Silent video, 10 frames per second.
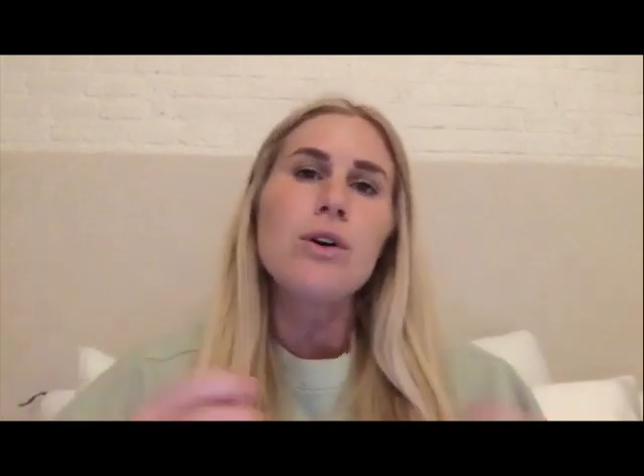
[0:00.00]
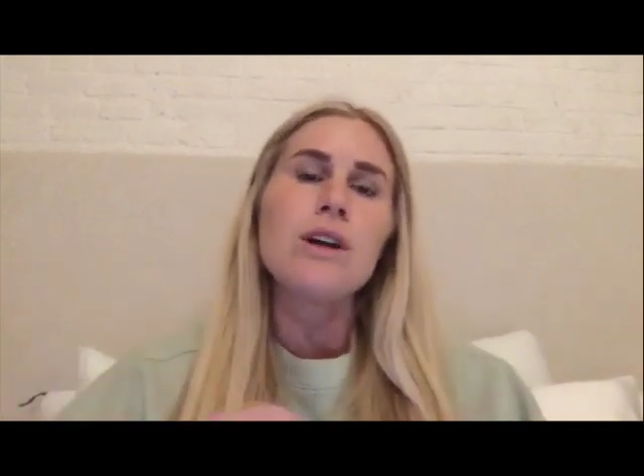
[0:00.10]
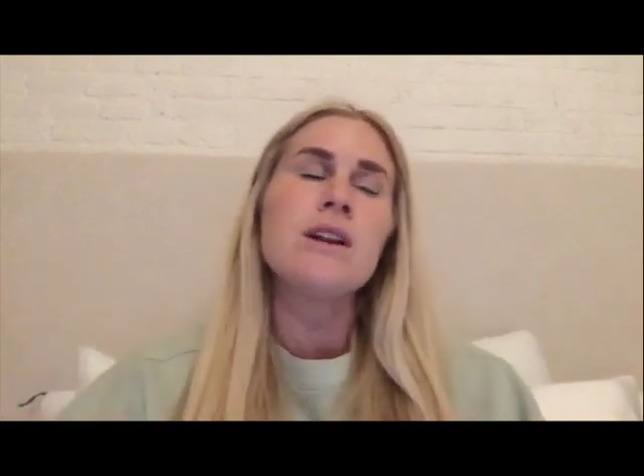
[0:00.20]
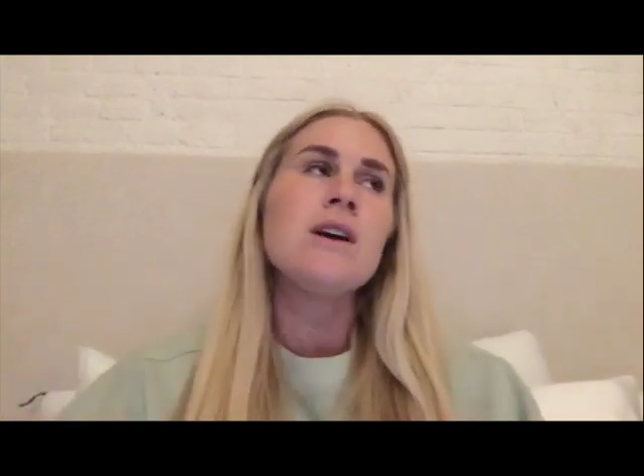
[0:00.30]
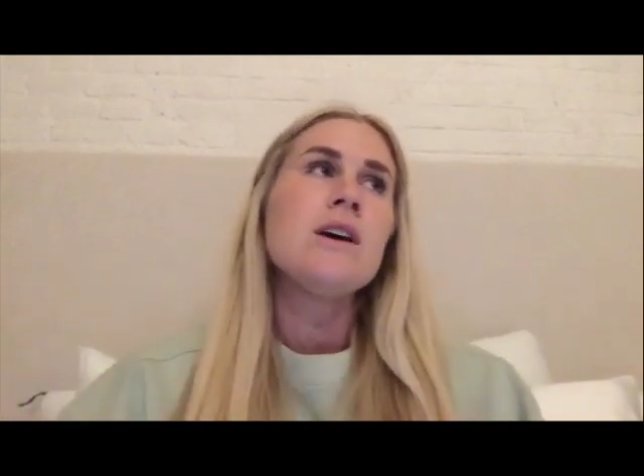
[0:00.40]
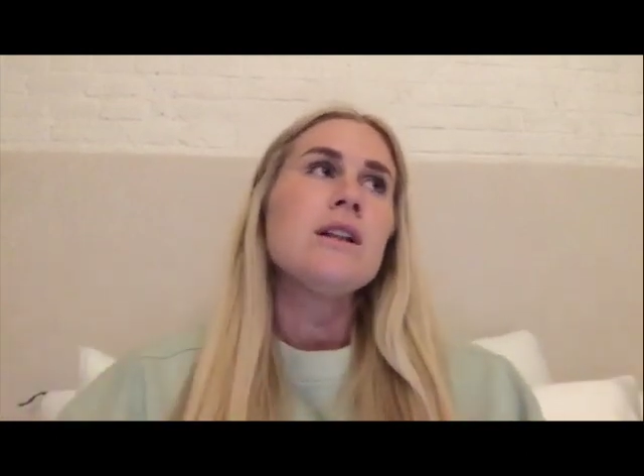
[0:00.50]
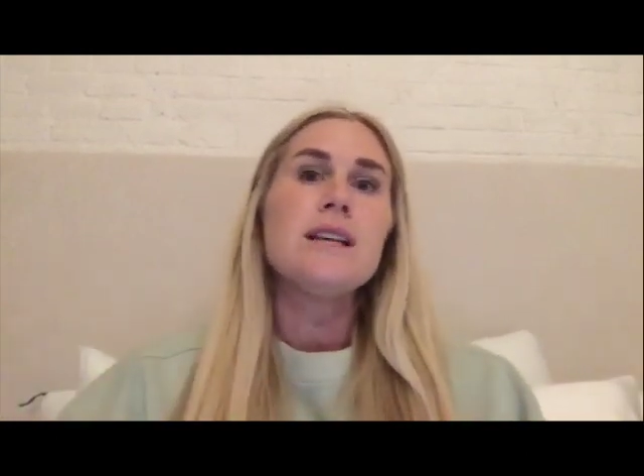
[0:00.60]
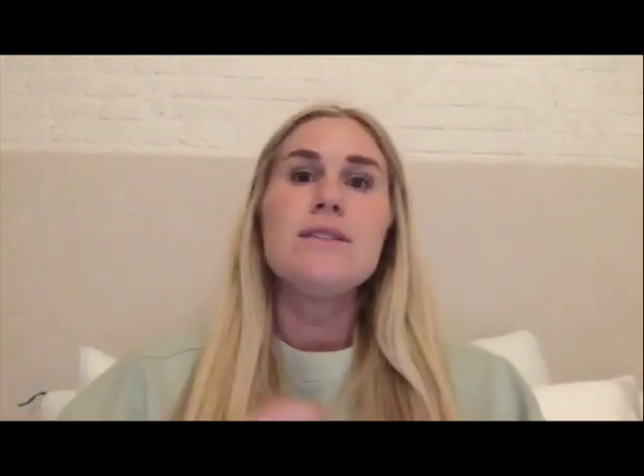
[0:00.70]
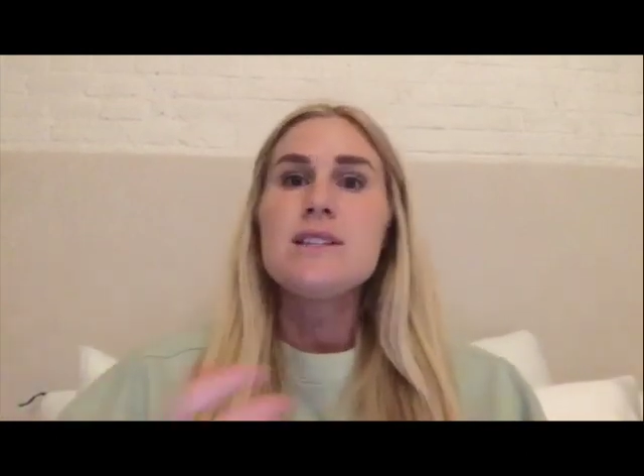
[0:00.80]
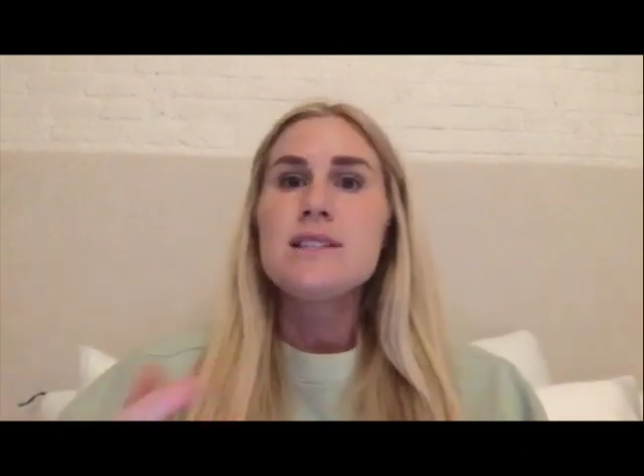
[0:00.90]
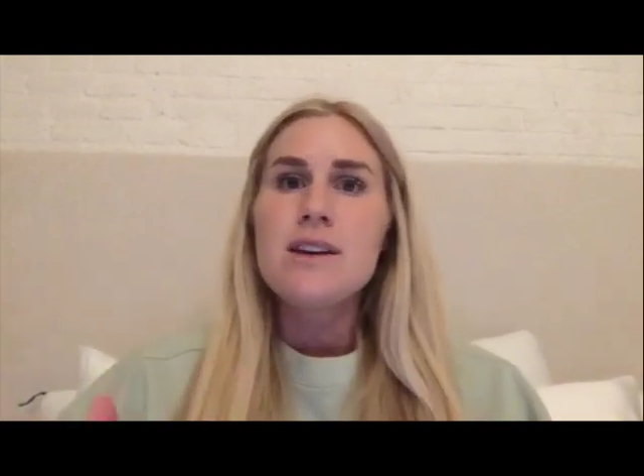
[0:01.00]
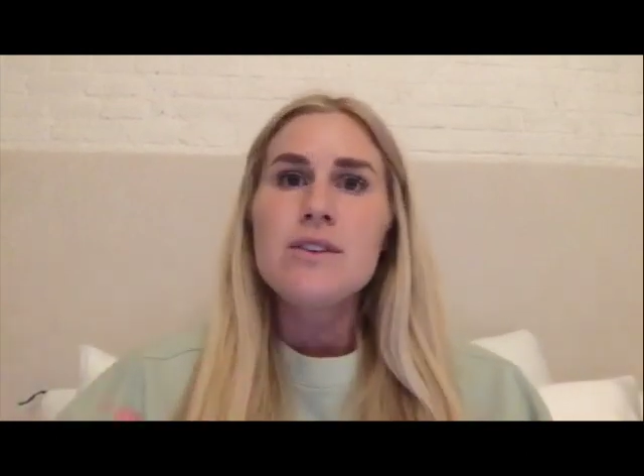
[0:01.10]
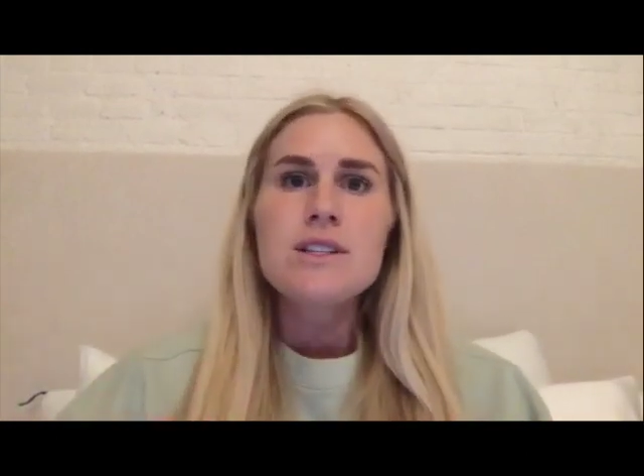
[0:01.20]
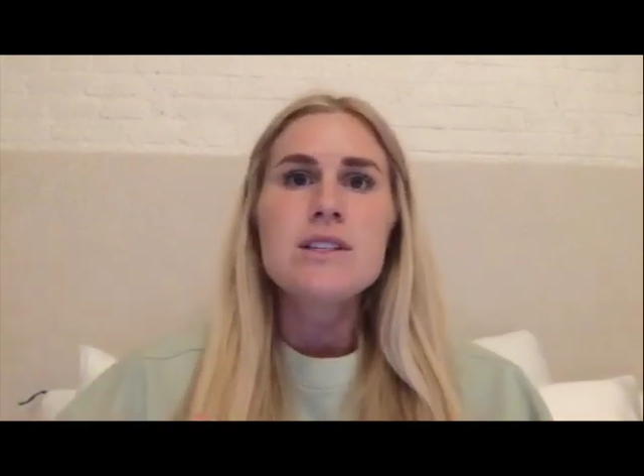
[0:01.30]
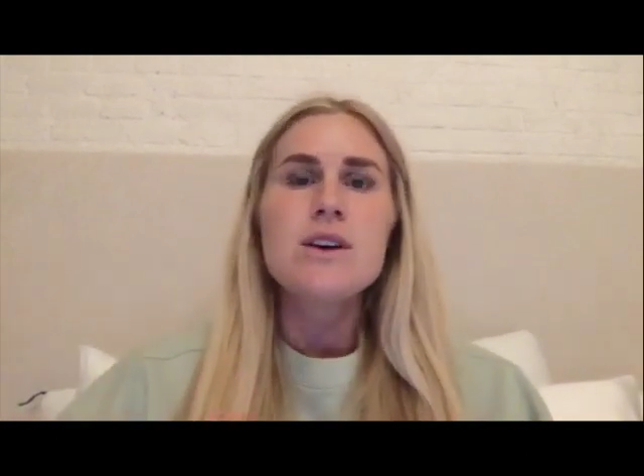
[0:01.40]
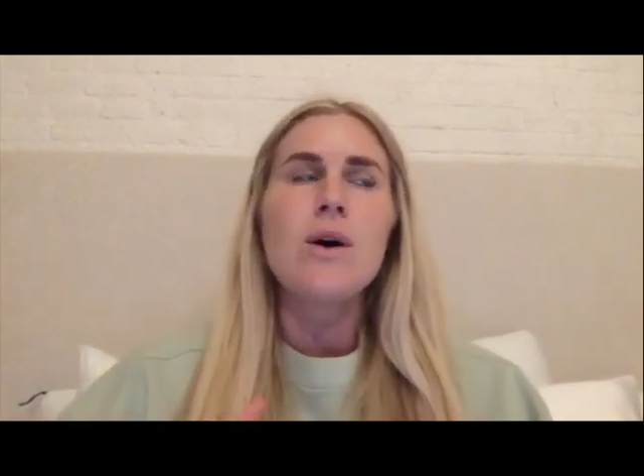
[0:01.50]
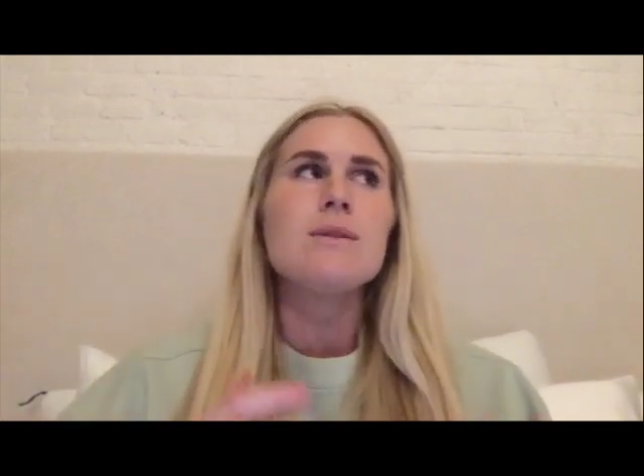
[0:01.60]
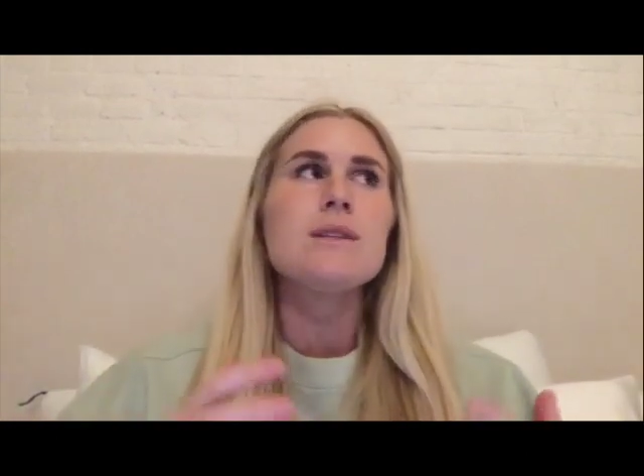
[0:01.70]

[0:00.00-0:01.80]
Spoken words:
and lived in San Francisco, I was like,